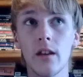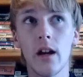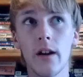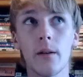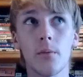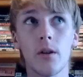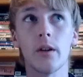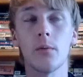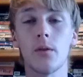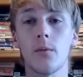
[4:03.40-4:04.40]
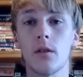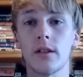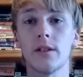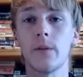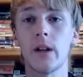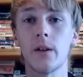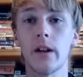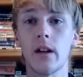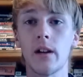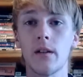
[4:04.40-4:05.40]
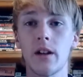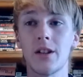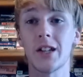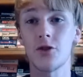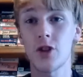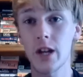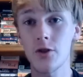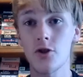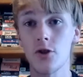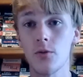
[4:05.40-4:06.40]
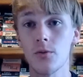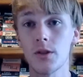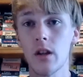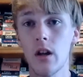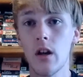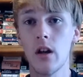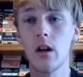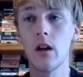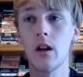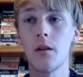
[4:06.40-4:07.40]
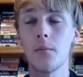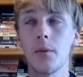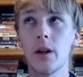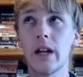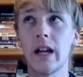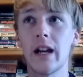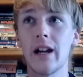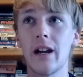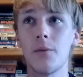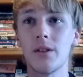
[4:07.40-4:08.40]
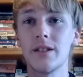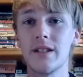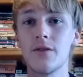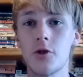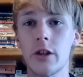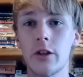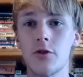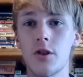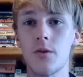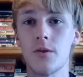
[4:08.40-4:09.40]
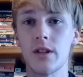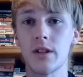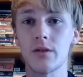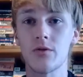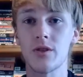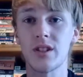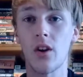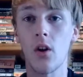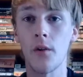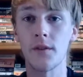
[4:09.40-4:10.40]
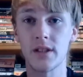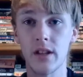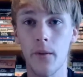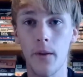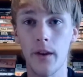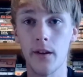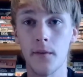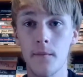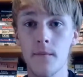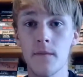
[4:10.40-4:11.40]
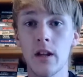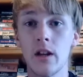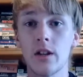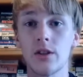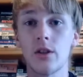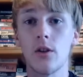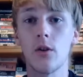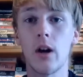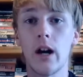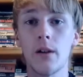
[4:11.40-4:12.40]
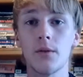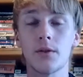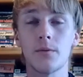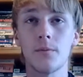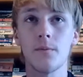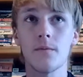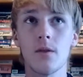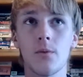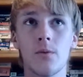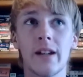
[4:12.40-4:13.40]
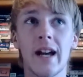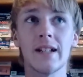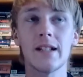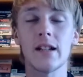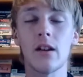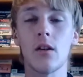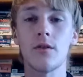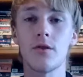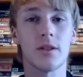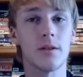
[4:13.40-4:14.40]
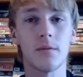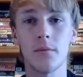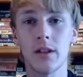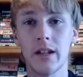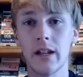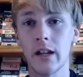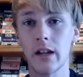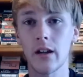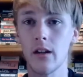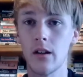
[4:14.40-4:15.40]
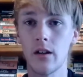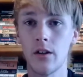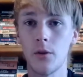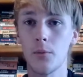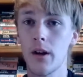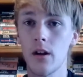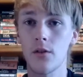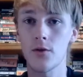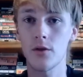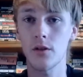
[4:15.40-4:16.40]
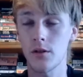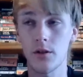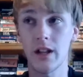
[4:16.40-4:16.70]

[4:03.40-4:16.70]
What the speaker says: yeah, that probably would have worked if I had changed shoes, but I really didn't change shoes, and this was just an all of a sudden thing. So I was really hesitant on just getting a new pair of